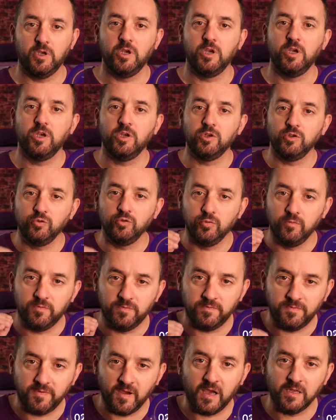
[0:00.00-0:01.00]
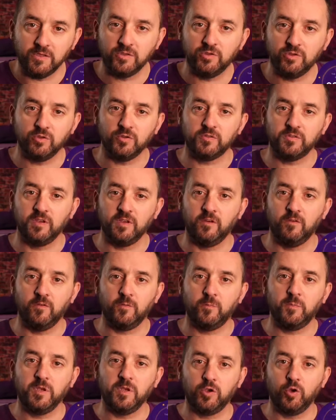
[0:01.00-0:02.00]
You find yourself
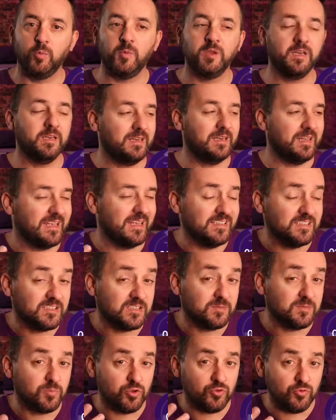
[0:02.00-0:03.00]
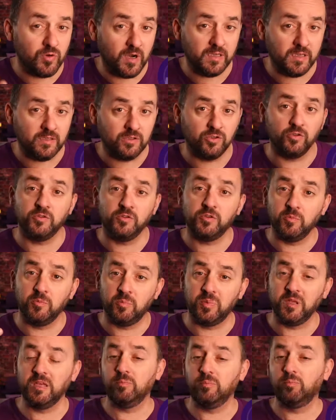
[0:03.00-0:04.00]
becoming an inspiration to
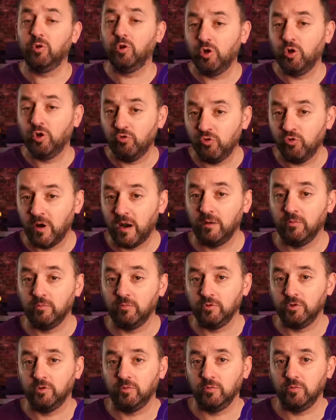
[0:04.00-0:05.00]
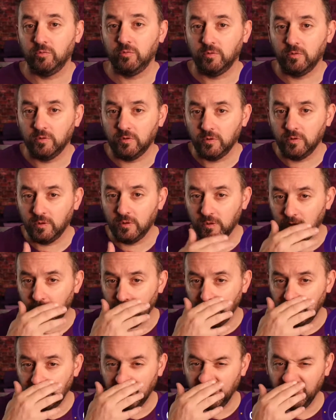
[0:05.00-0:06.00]
people around you.
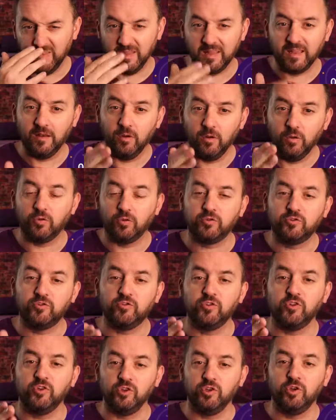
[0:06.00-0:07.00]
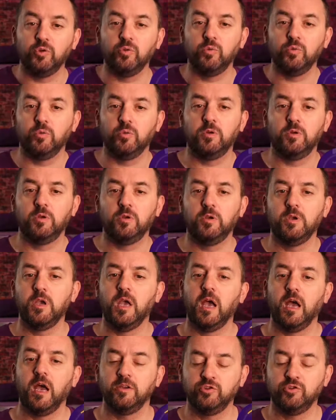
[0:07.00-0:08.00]
They look to you
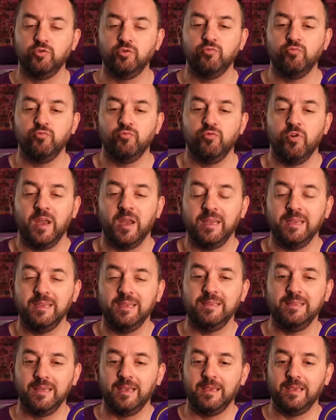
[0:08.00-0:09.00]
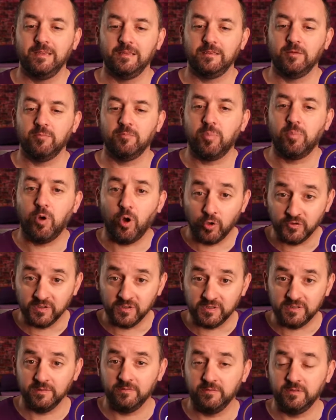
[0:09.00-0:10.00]
as you radiate
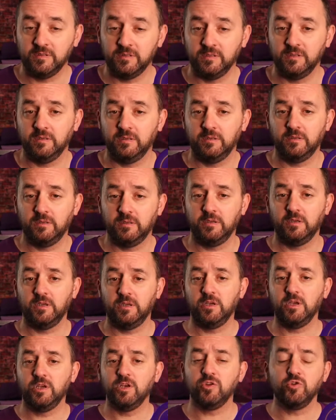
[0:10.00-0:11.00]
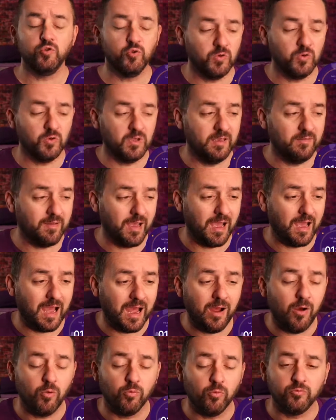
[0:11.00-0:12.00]
positivity. You give
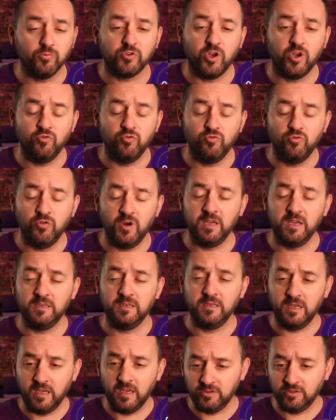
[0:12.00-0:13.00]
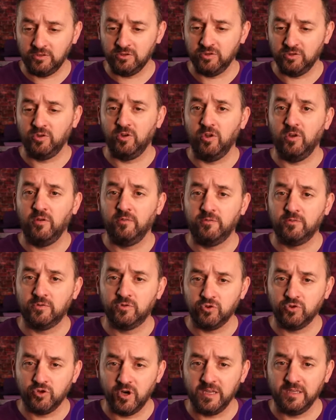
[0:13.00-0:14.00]
out a radiation of
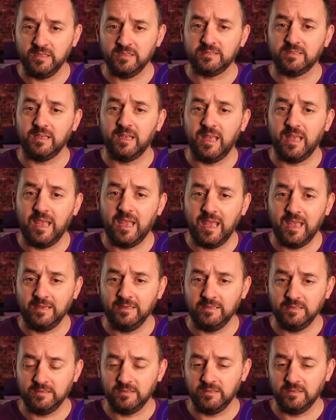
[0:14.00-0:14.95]
great energy,